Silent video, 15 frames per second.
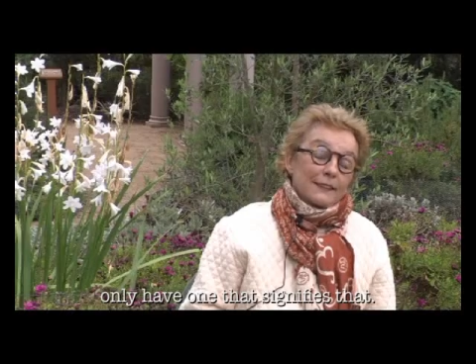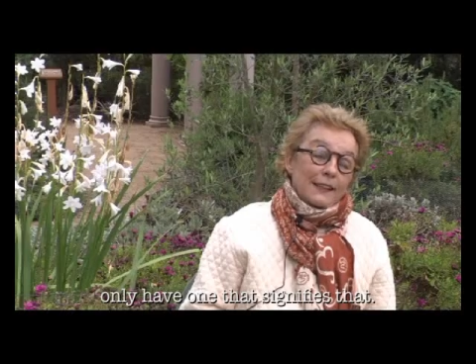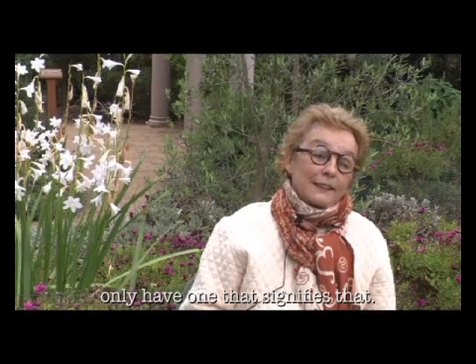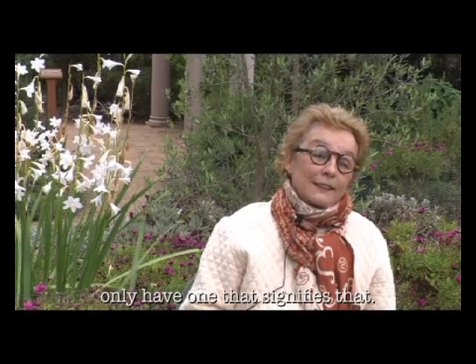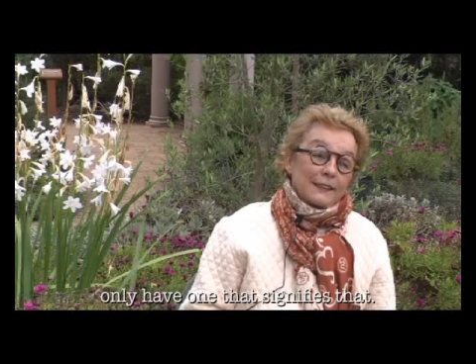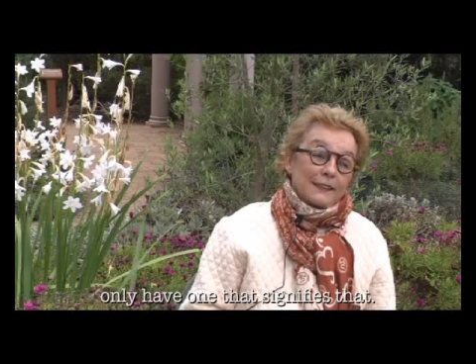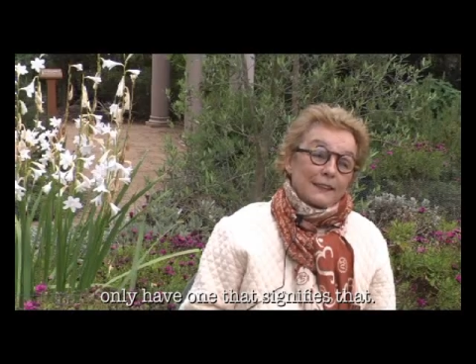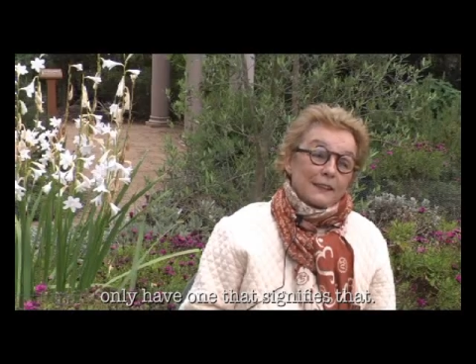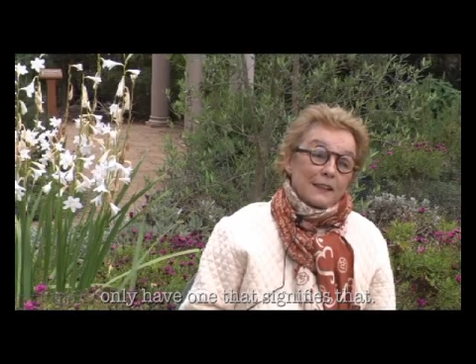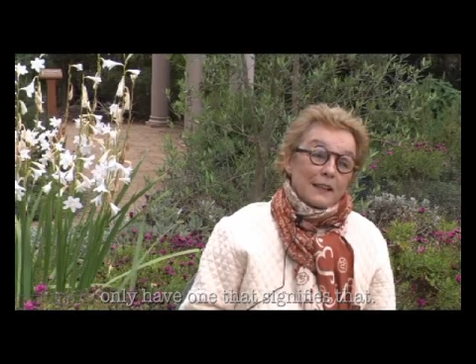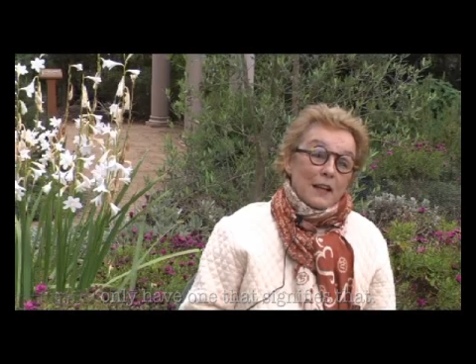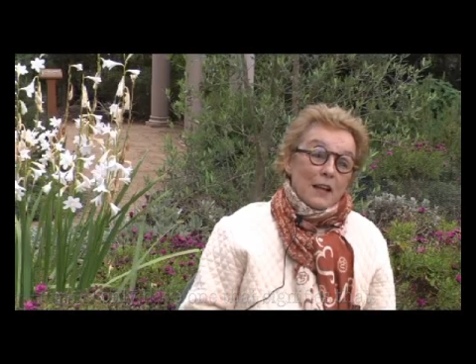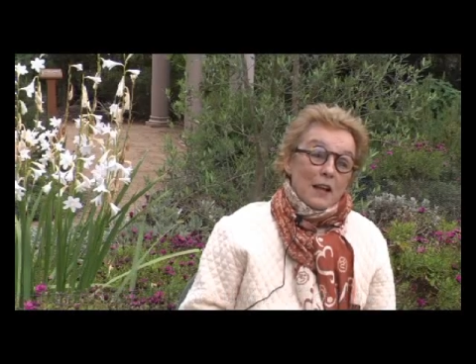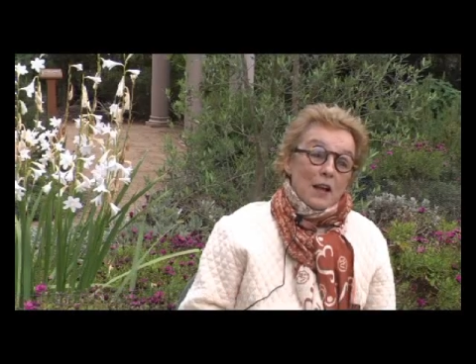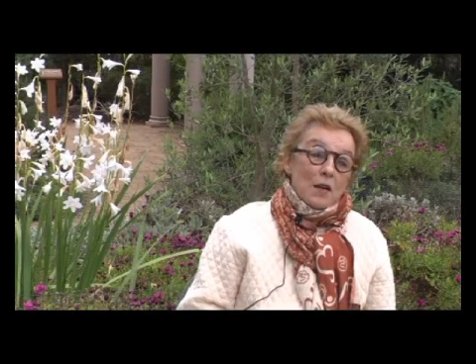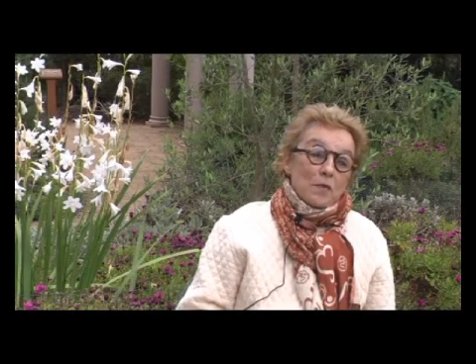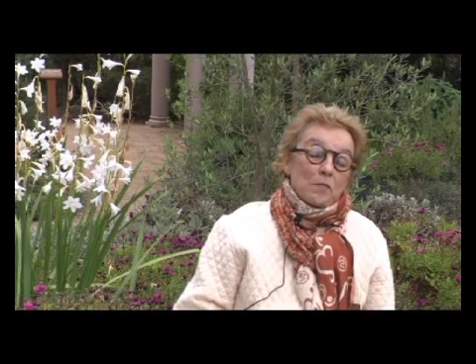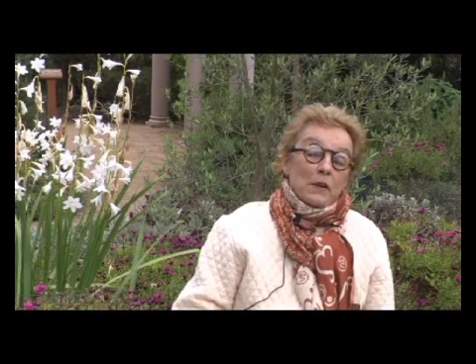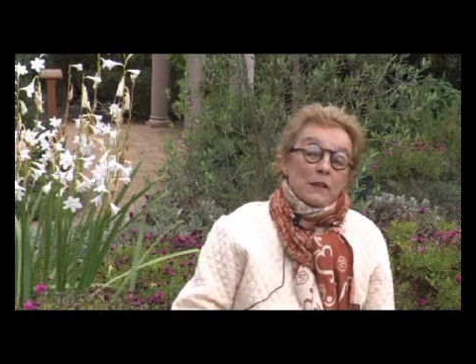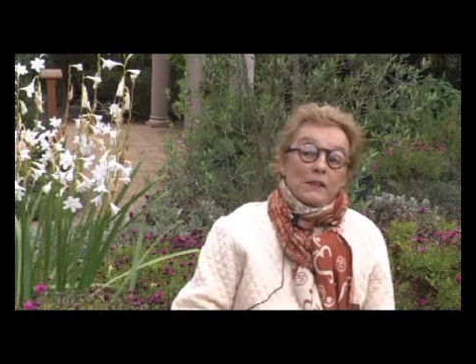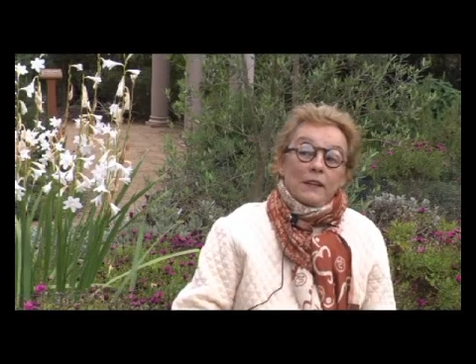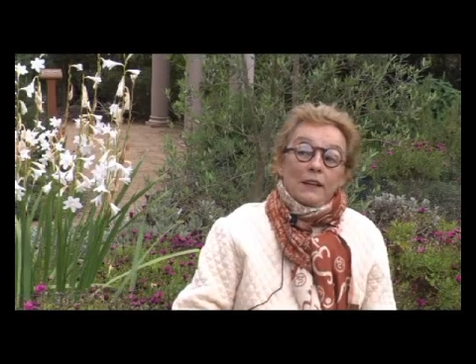That's it.
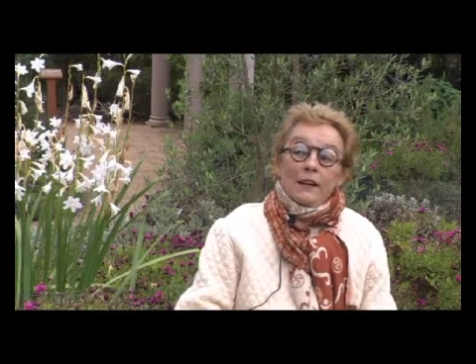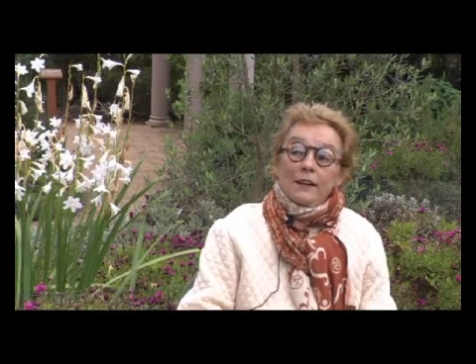But